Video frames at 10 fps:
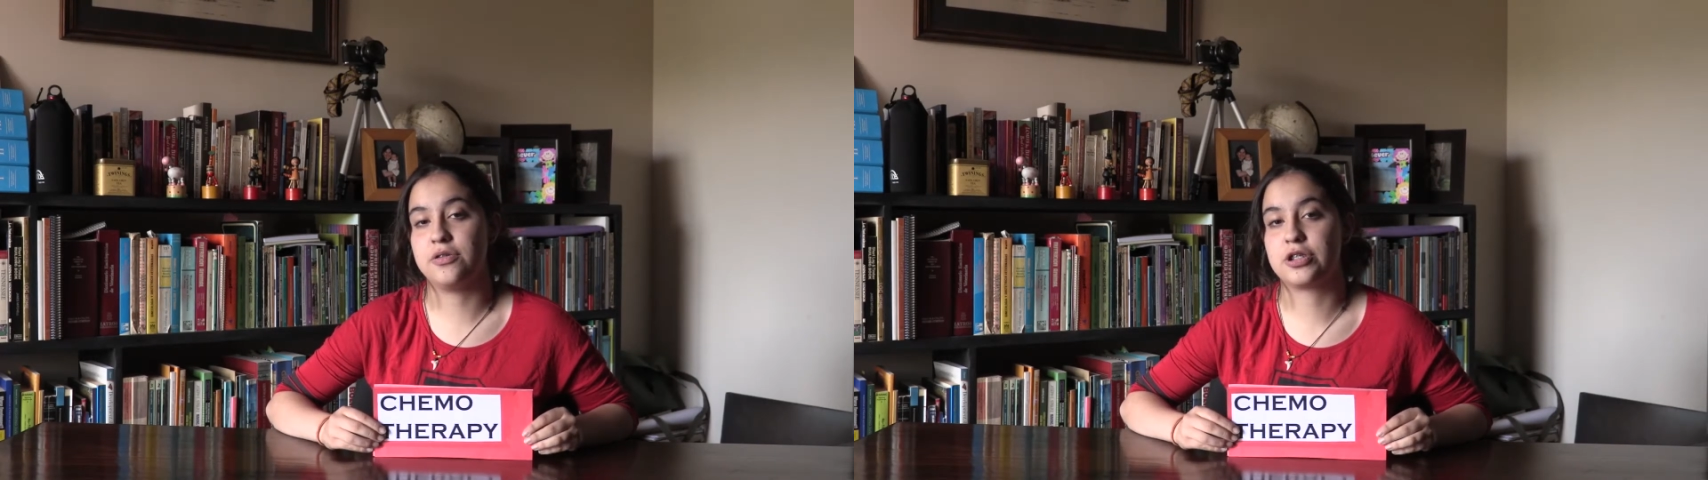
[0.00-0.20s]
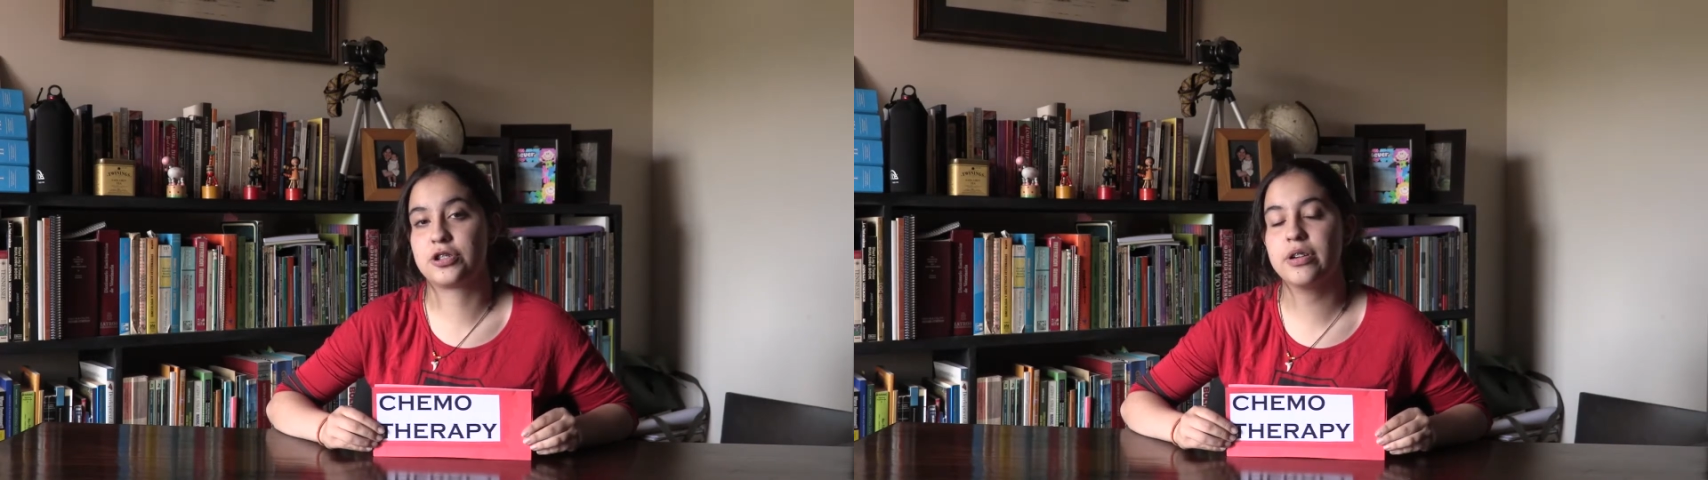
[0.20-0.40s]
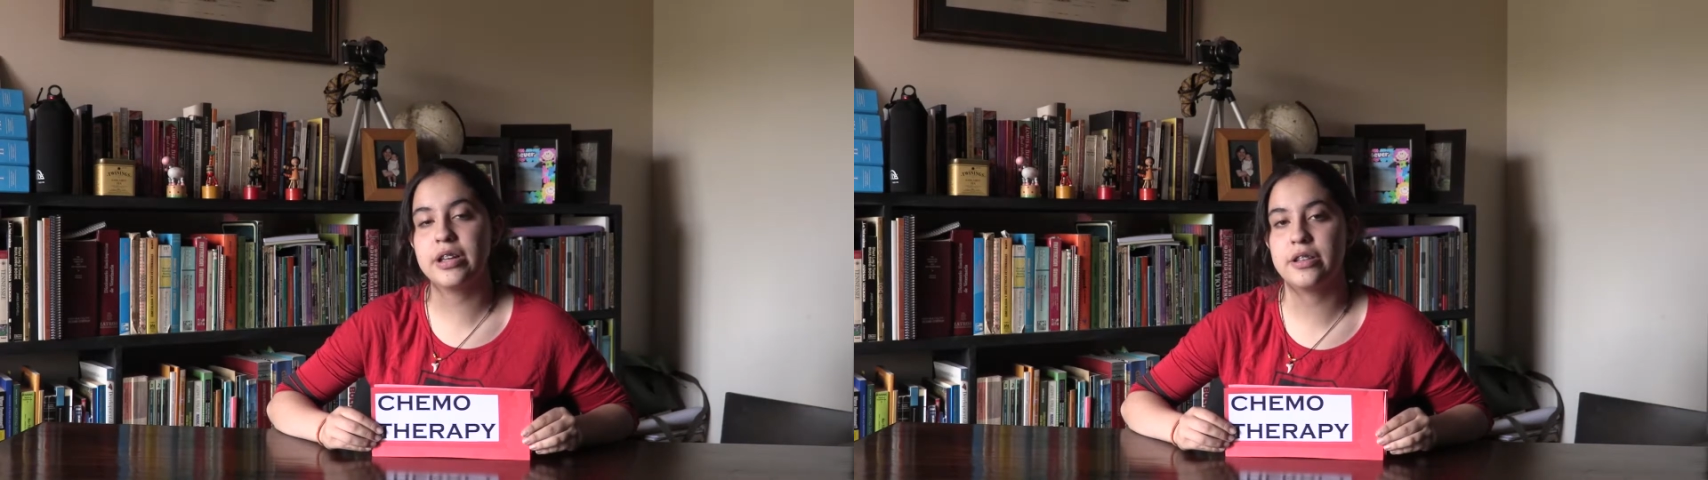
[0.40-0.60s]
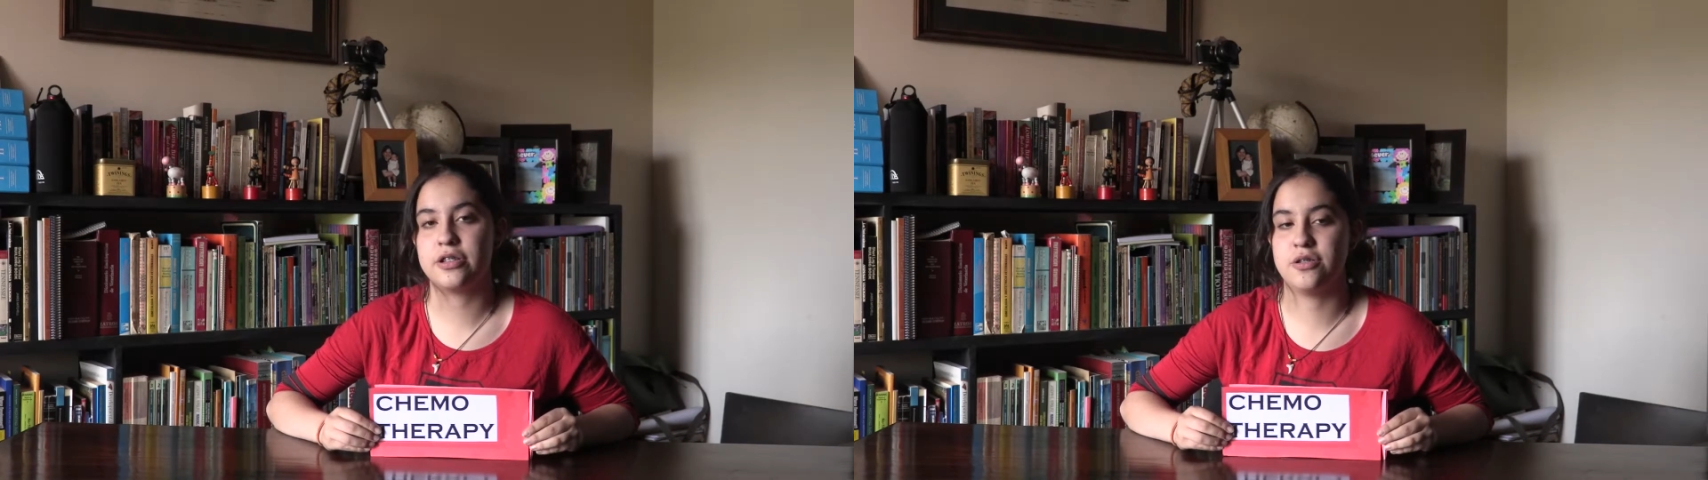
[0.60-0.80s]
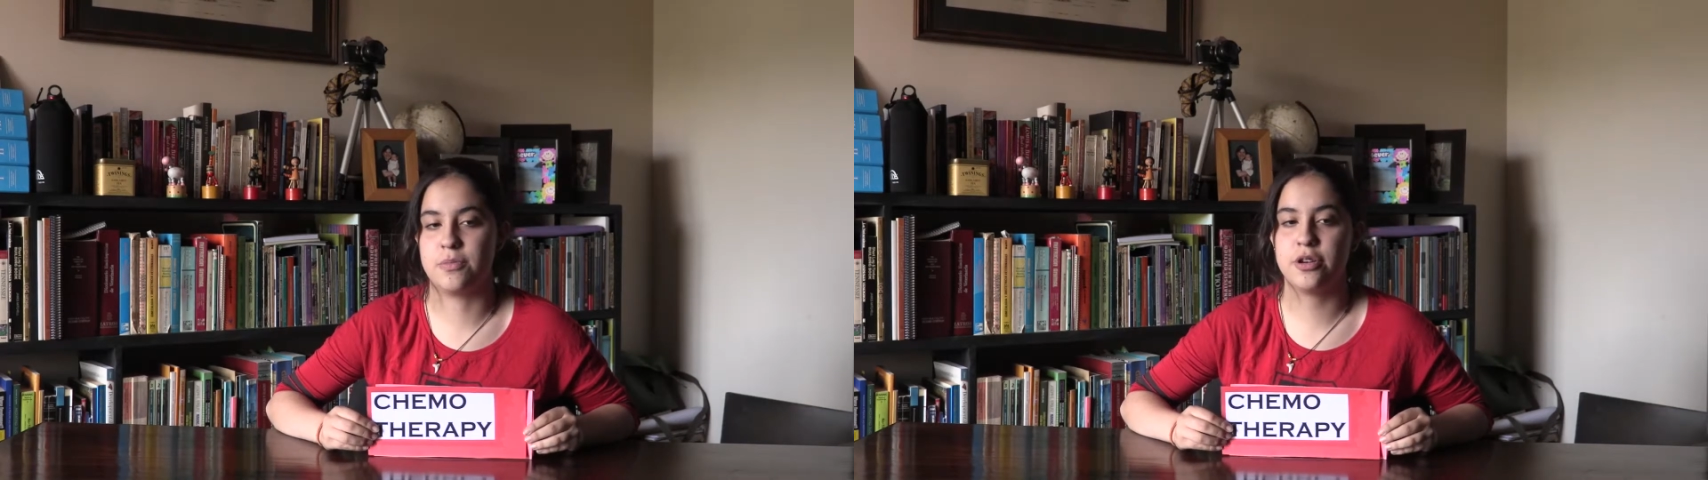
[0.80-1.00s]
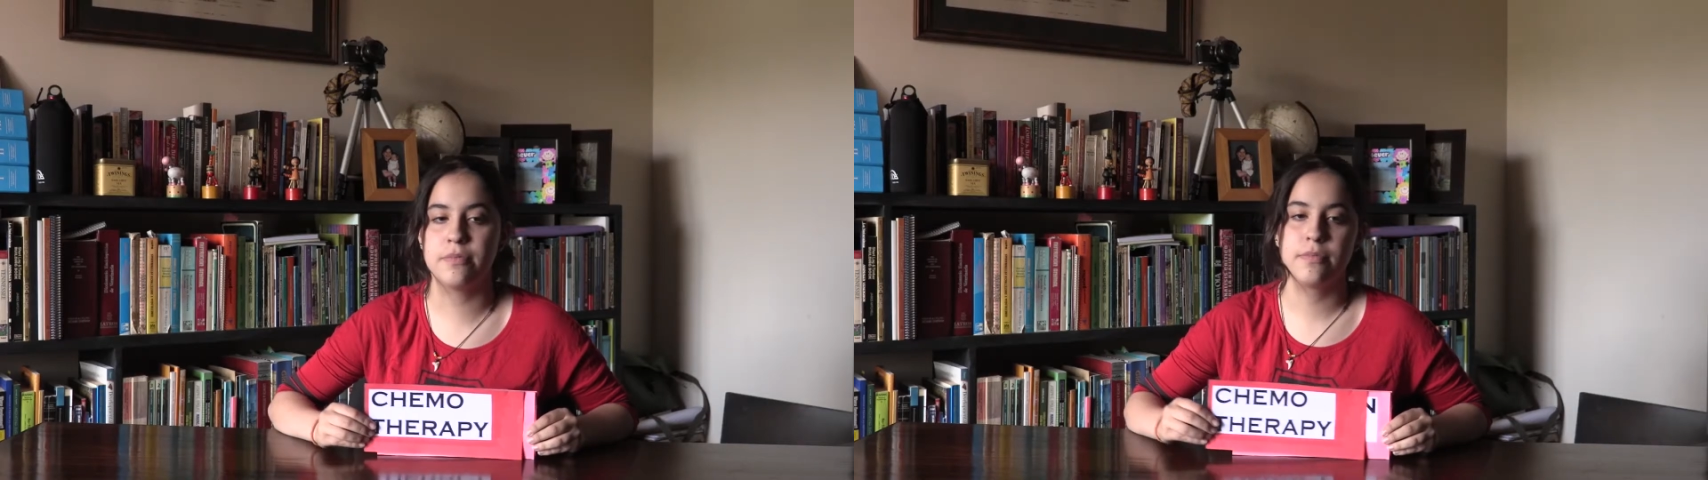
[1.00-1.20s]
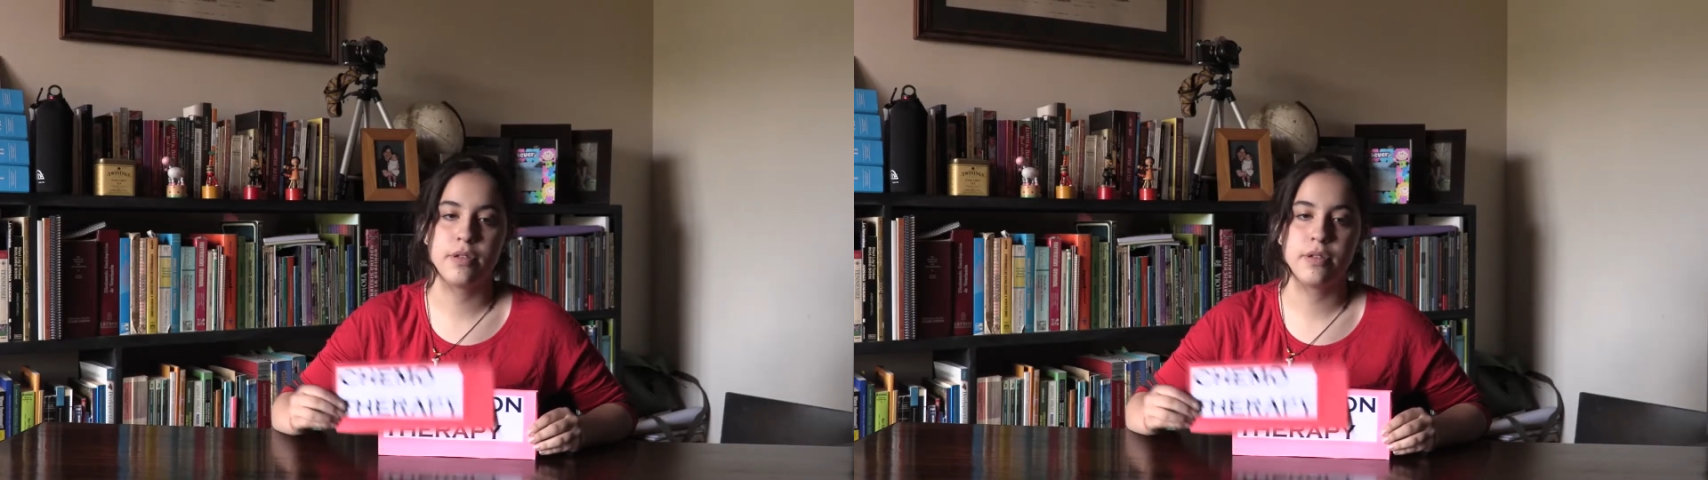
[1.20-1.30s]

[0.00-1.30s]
to shrink the tumor,